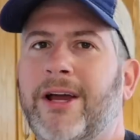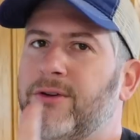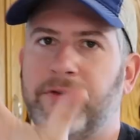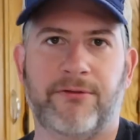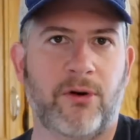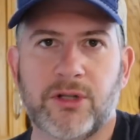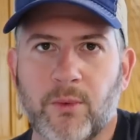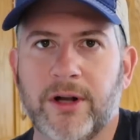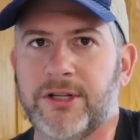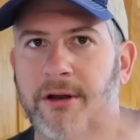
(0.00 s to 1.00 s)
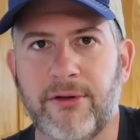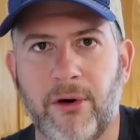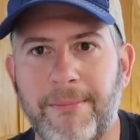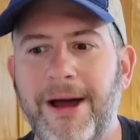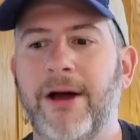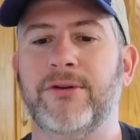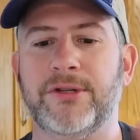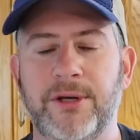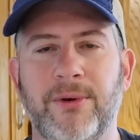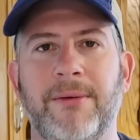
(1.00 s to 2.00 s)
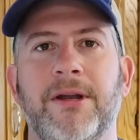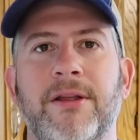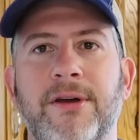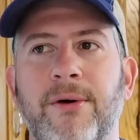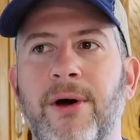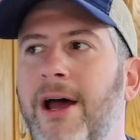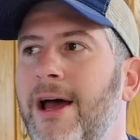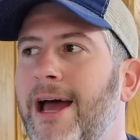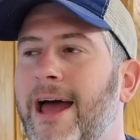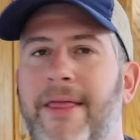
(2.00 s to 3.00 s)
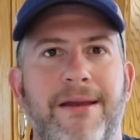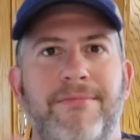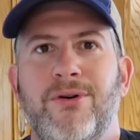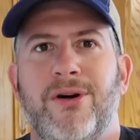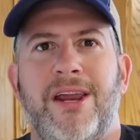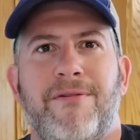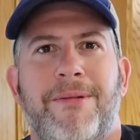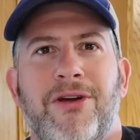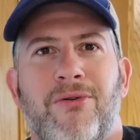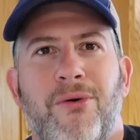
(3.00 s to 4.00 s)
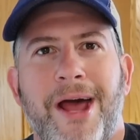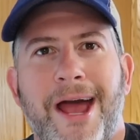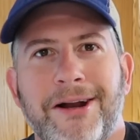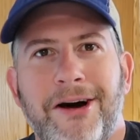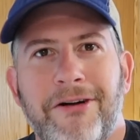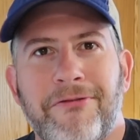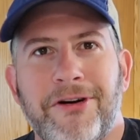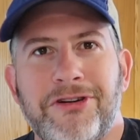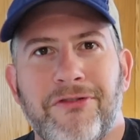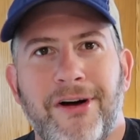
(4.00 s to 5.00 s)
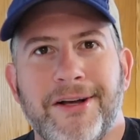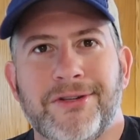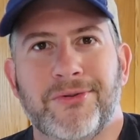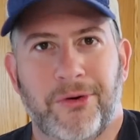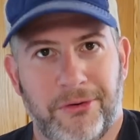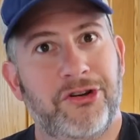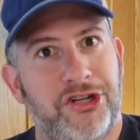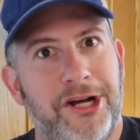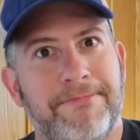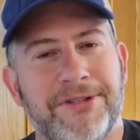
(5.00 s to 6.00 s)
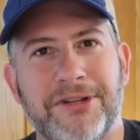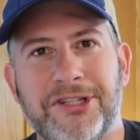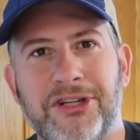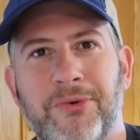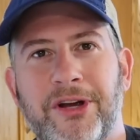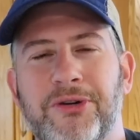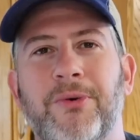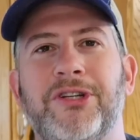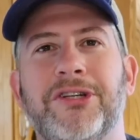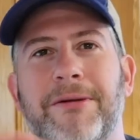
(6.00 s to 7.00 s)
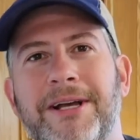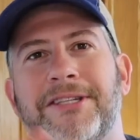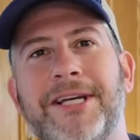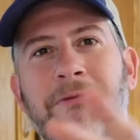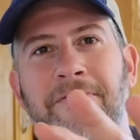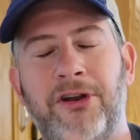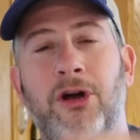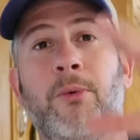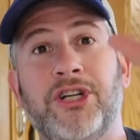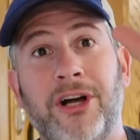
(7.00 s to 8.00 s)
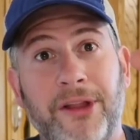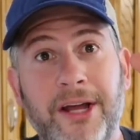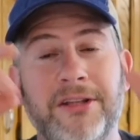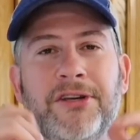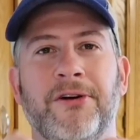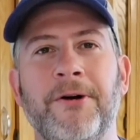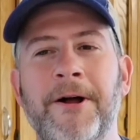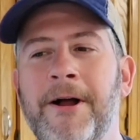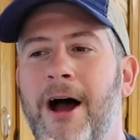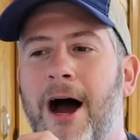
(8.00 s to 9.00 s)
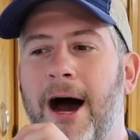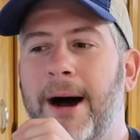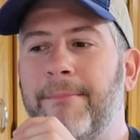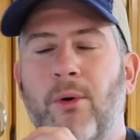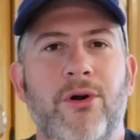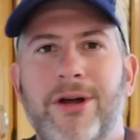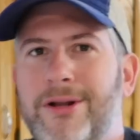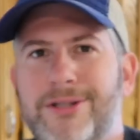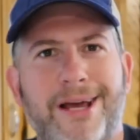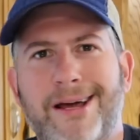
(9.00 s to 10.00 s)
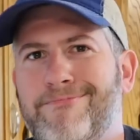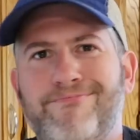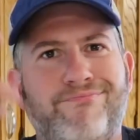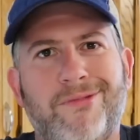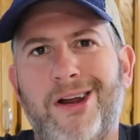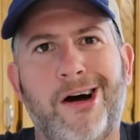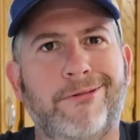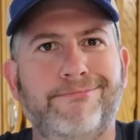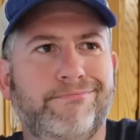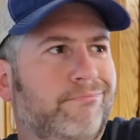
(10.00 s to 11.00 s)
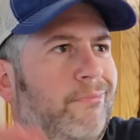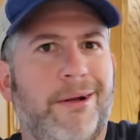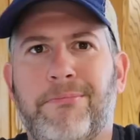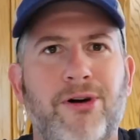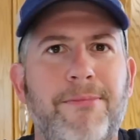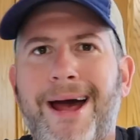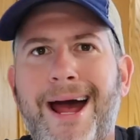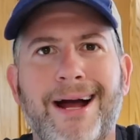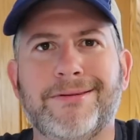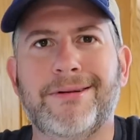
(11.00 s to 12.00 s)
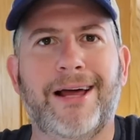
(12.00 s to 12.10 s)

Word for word: I use the frozen ones and thaw them out. You'll see what I'm gonna do. And then you could even make your own hand-cut french fries or chips in the situation, which is gonna be a separate video, which I'll link to. Um, or you can just get, you know, pre-bagged.